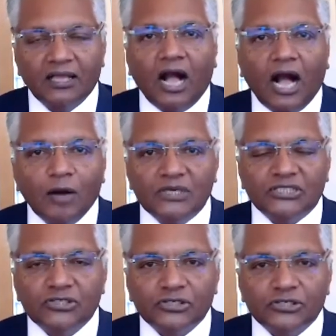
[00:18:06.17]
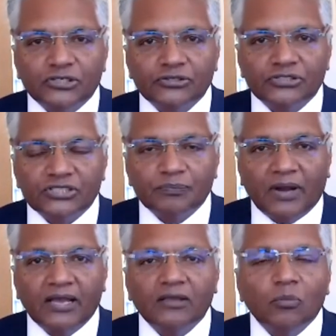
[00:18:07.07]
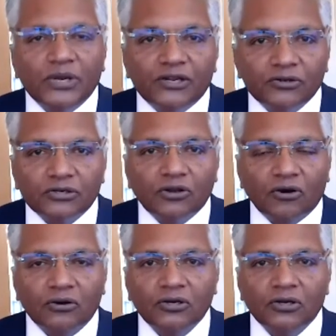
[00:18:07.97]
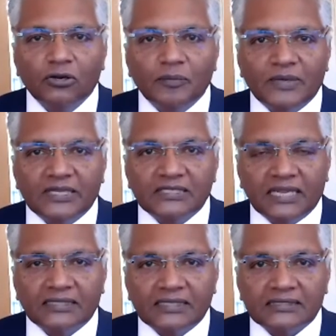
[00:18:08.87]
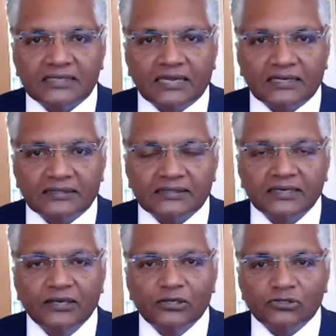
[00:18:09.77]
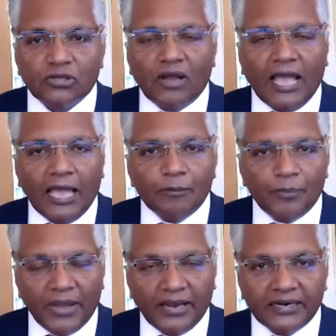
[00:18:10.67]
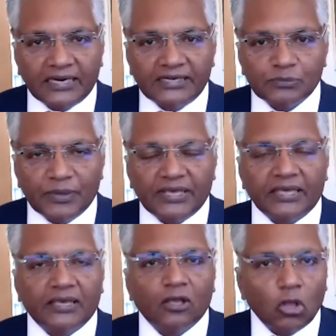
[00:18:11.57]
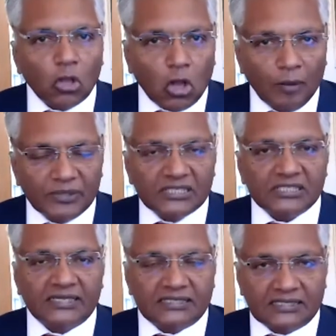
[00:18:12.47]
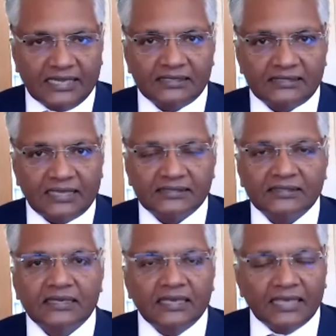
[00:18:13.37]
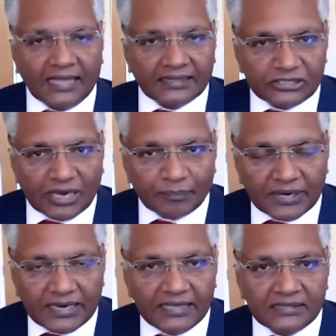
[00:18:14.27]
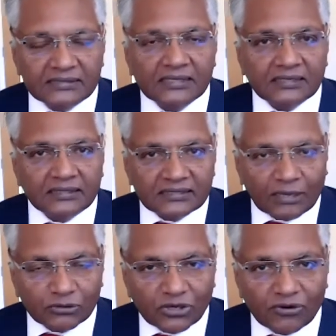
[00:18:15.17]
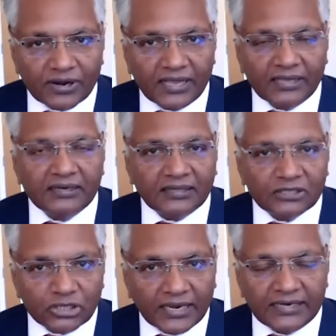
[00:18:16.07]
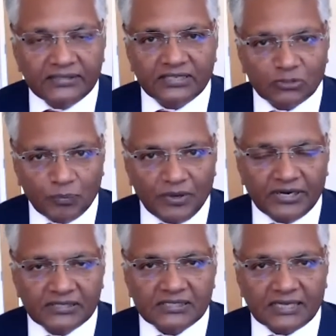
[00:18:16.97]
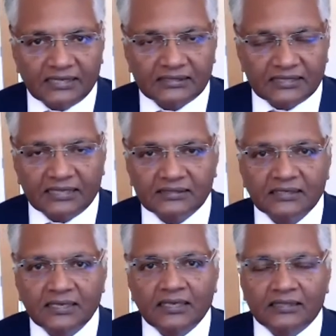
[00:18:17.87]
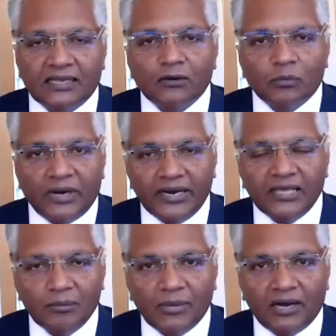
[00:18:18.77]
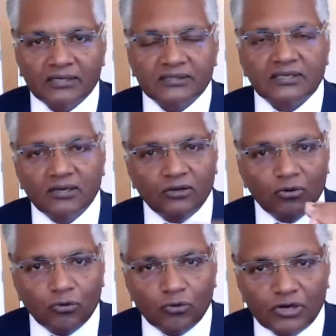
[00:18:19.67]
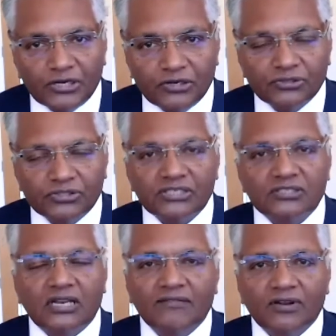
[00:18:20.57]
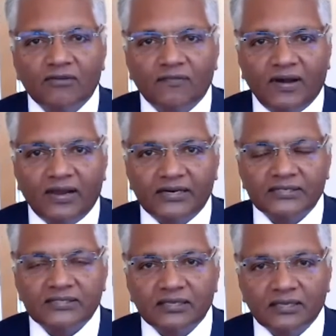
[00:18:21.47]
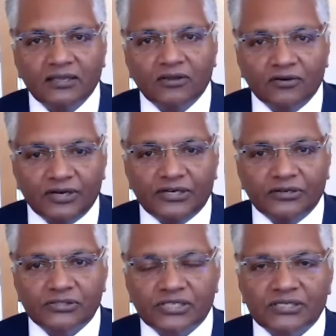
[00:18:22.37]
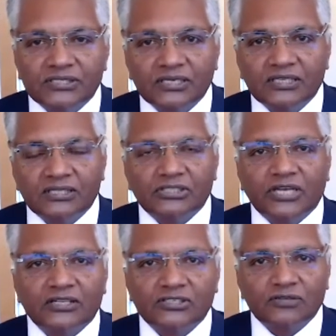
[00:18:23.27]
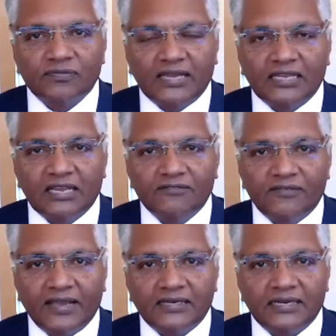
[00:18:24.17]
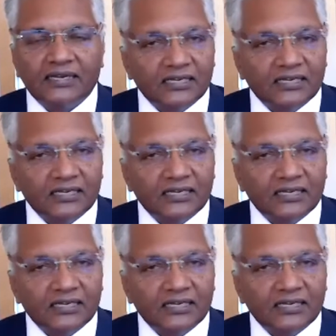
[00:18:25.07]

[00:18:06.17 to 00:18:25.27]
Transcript: How much it reduces by, we don't know. Nobody's done these studies. So empirically speaking, common sense tells us and the Japanese, the South Korean, and the Chinese experience tells us that wearing a mask reduces the level of virus, reduces the chances of getting infected.